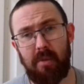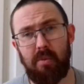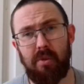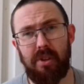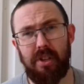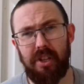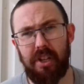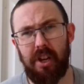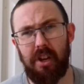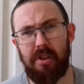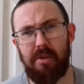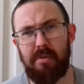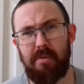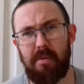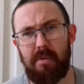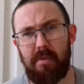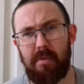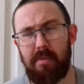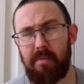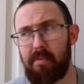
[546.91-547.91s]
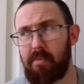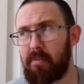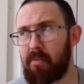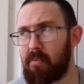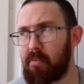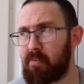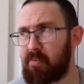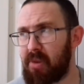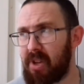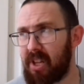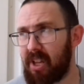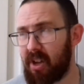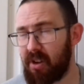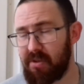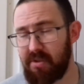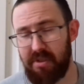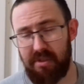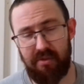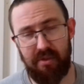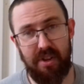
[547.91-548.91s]
I wouldn't go
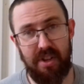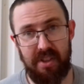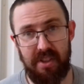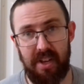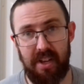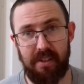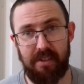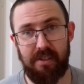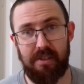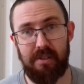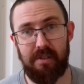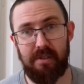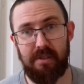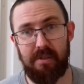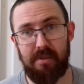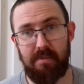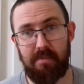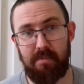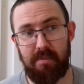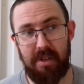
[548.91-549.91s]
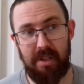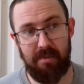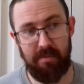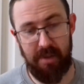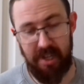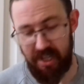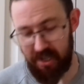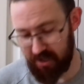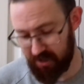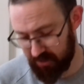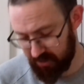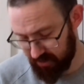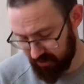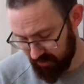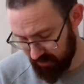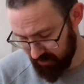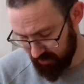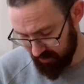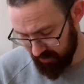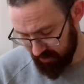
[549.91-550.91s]
below 3000
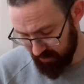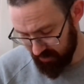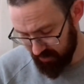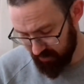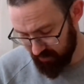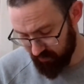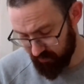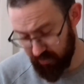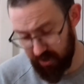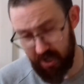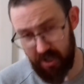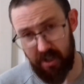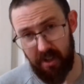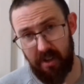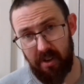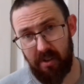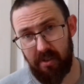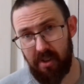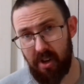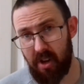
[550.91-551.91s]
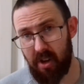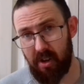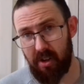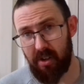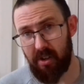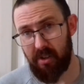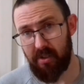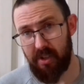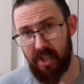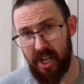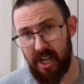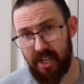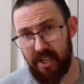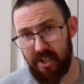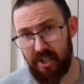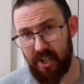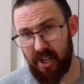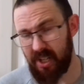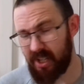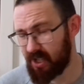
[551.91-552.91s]
millimeters really on the height on the
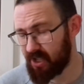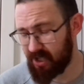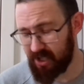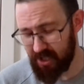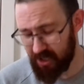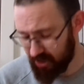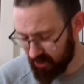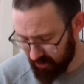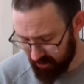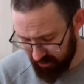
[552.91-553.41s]
HH it's